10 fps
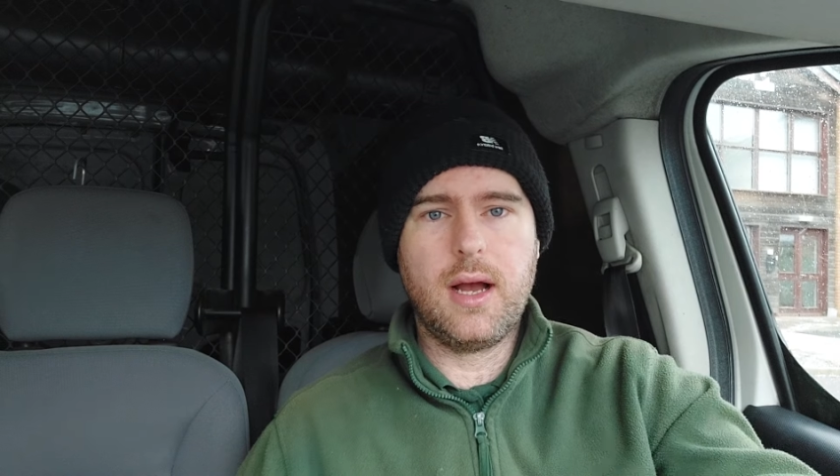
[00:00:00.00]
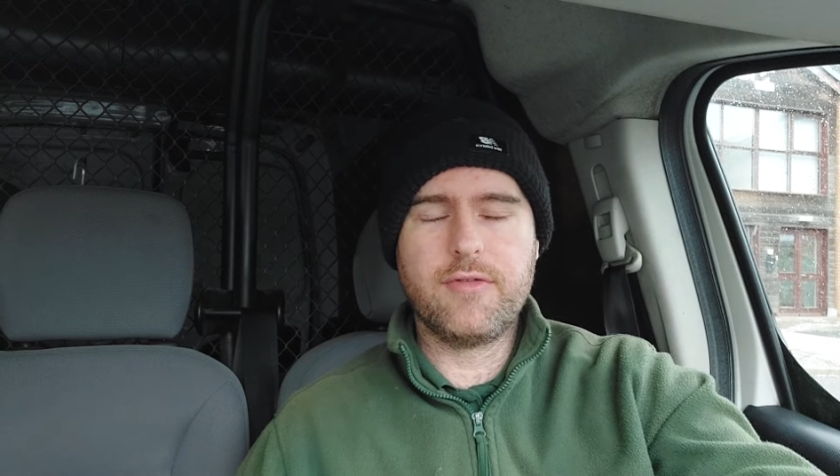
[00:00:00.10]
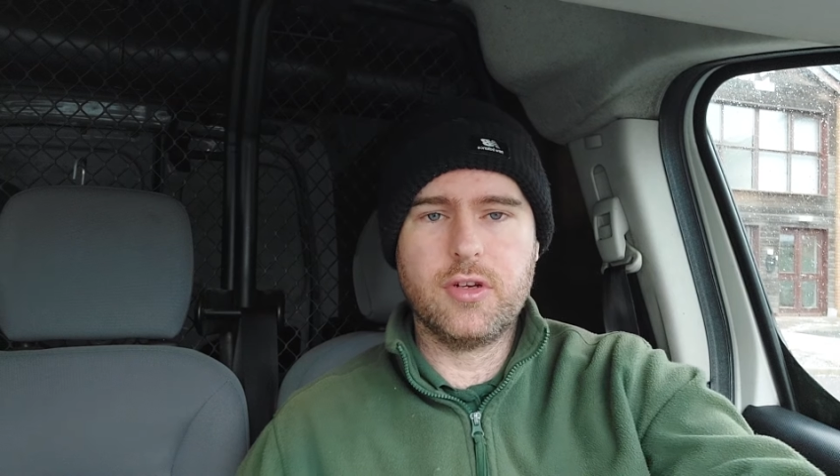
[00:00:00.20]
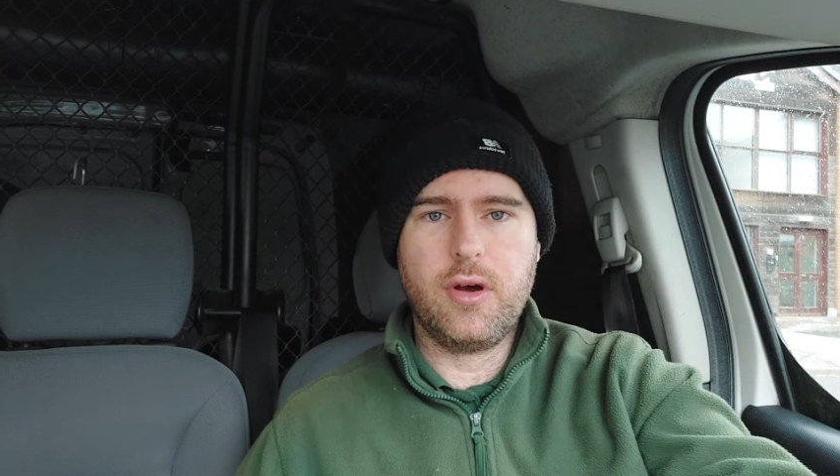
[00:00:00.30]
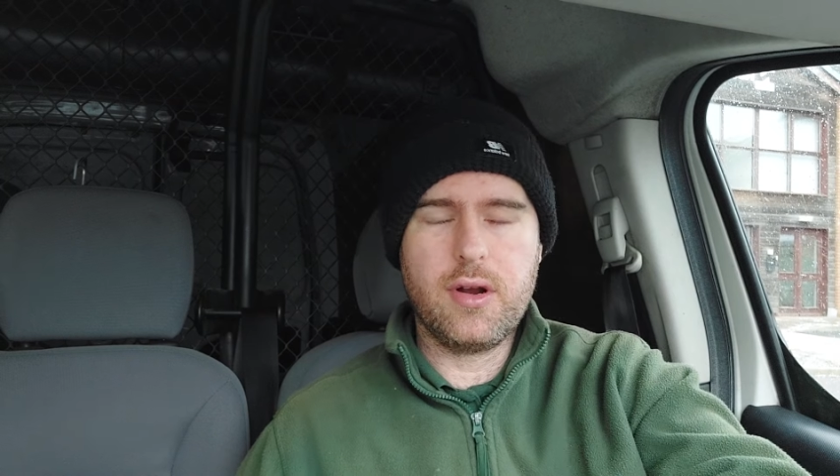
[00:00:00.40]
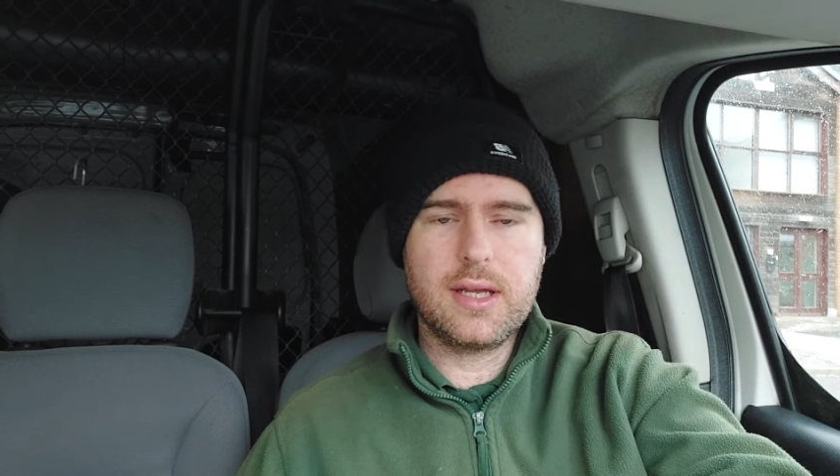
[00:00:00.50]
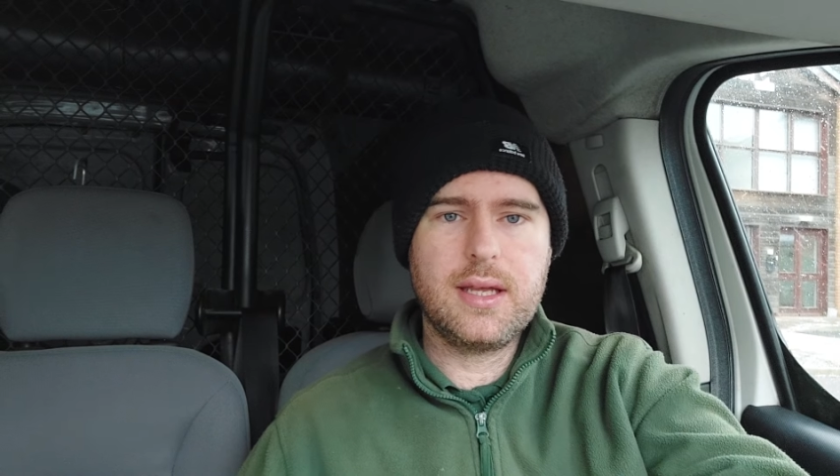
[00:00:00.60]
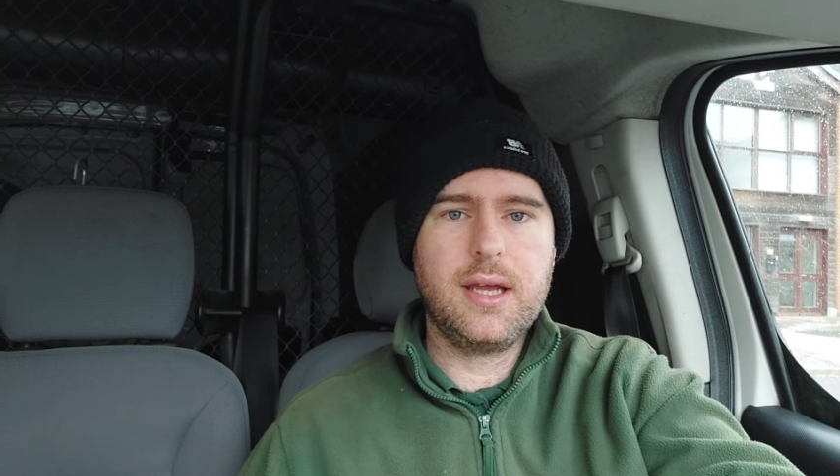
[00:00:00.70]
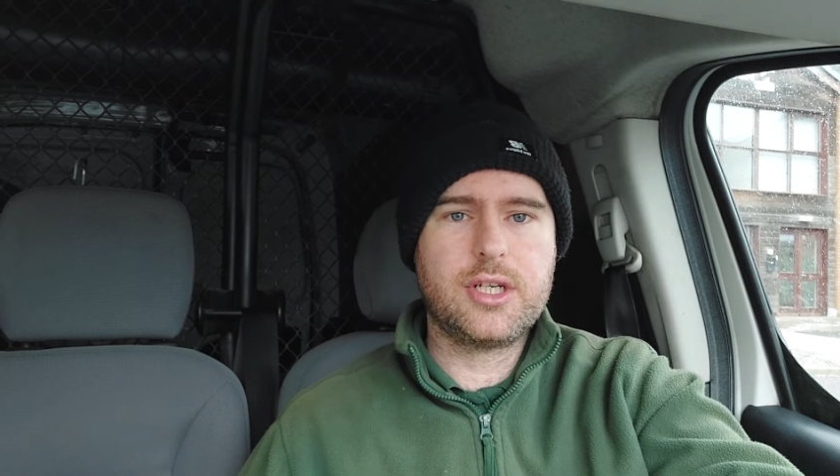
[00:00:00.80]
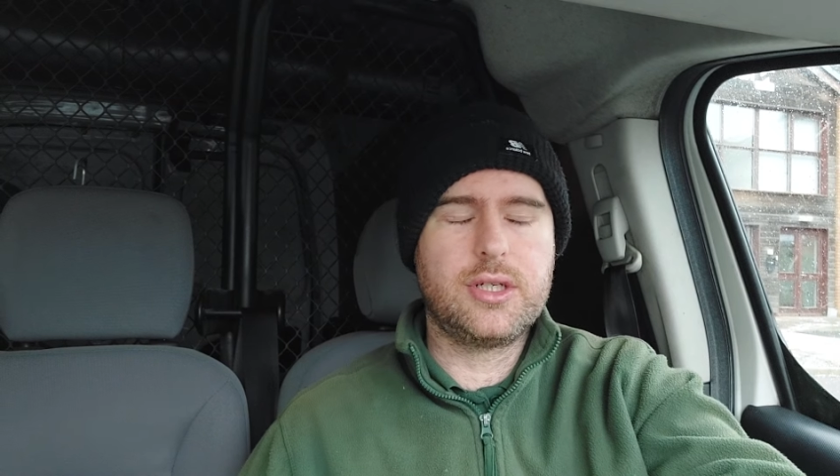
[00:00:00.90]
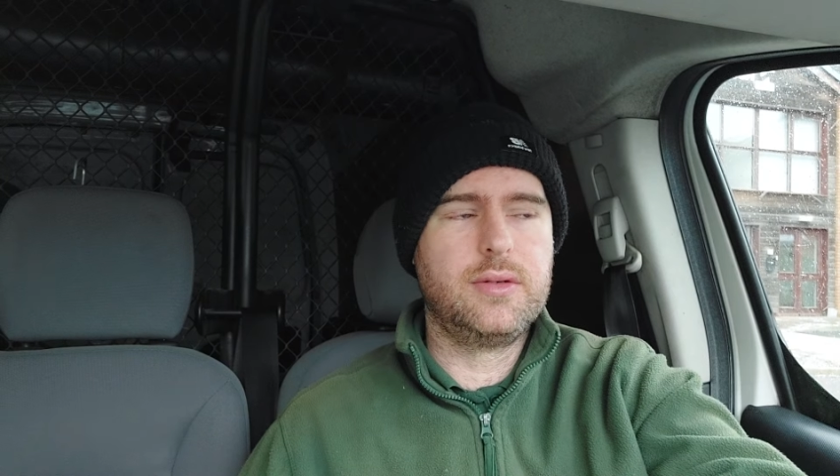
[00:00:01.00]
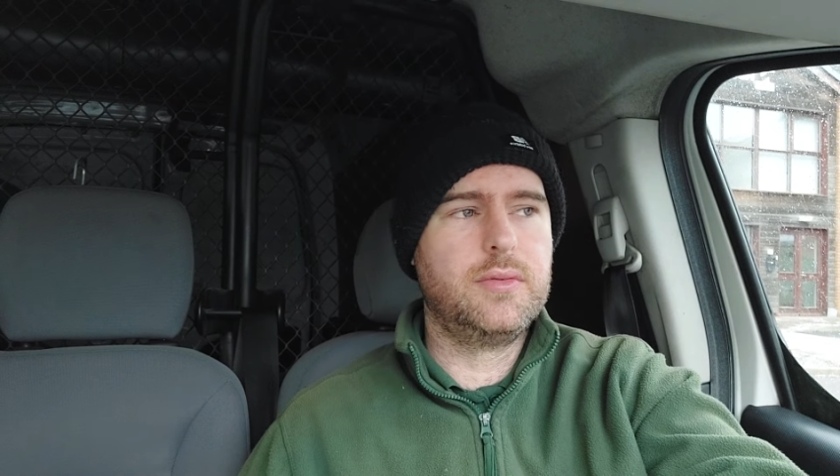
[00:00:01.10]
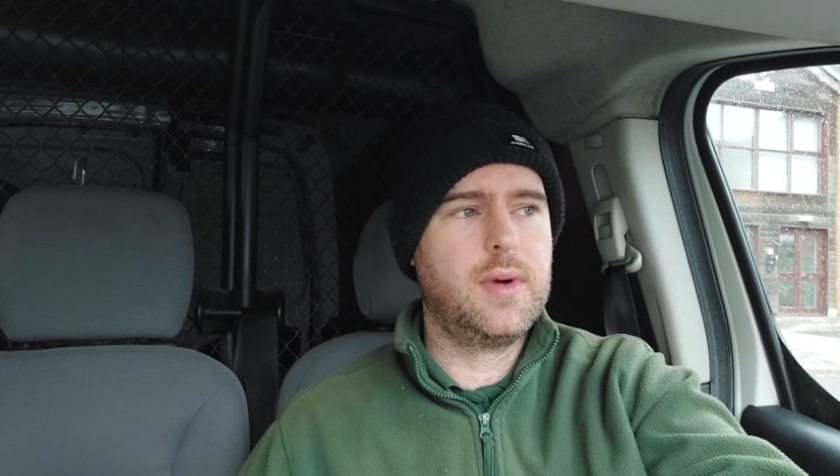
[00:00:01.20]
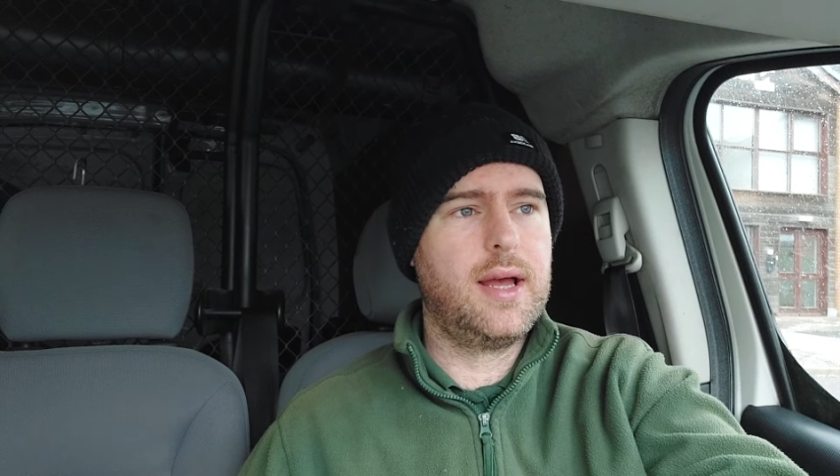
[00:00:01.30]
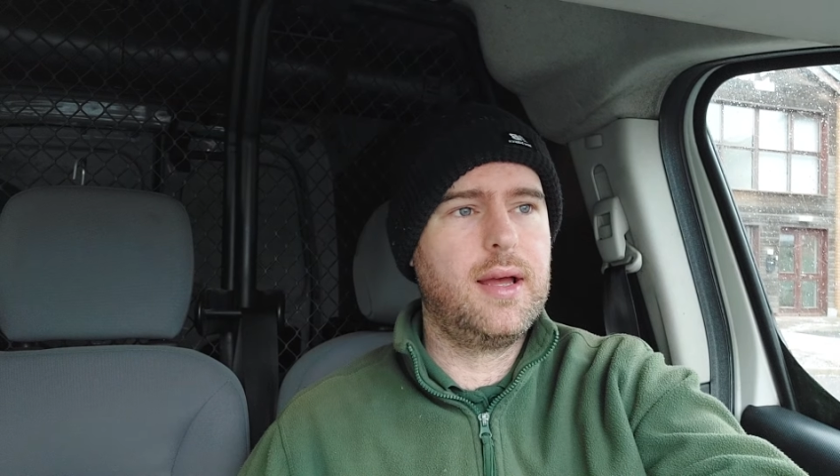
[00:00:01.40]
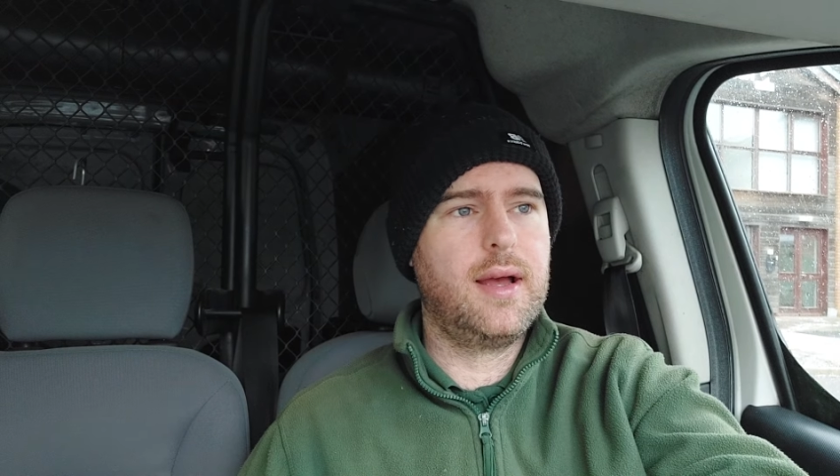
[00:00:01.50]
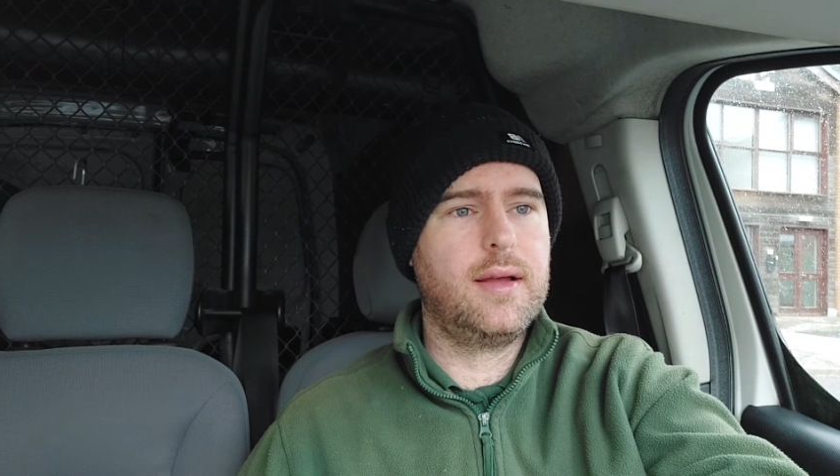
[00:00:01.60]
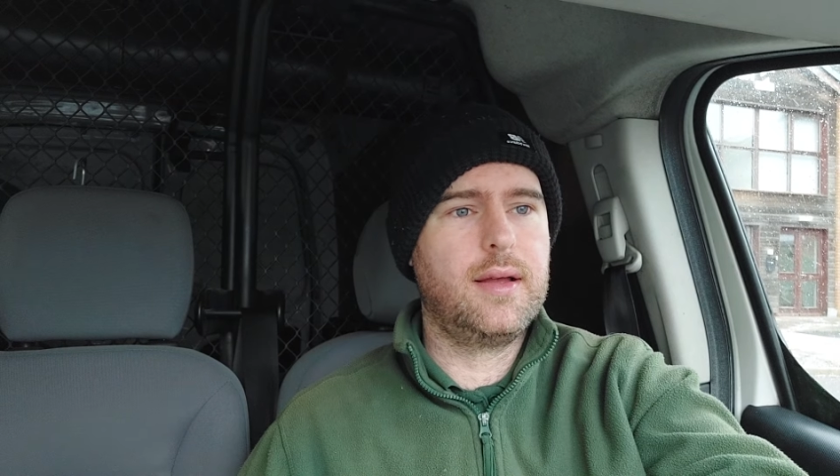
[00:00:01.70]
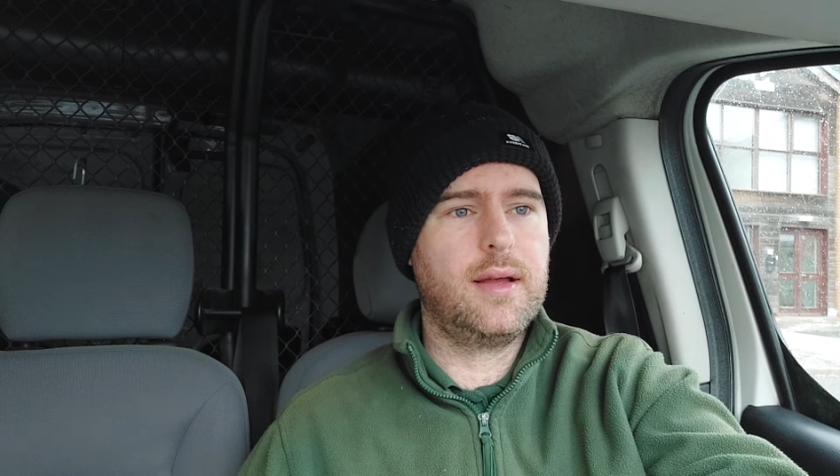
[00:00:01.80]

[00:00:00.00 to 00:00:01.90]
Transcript: I've done it on occasion where